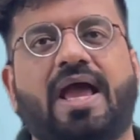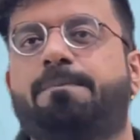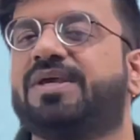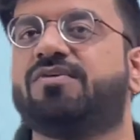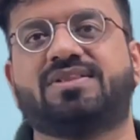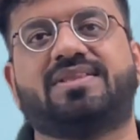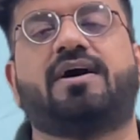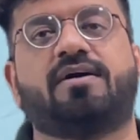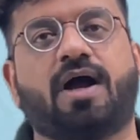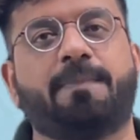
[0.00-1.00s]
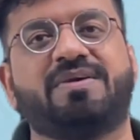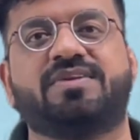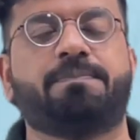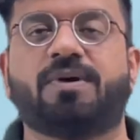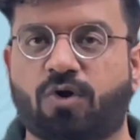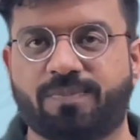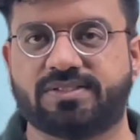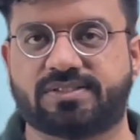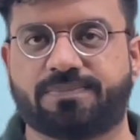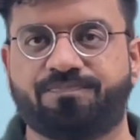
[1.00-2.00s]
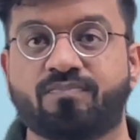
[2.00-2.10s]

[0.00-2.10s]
happy with the performance.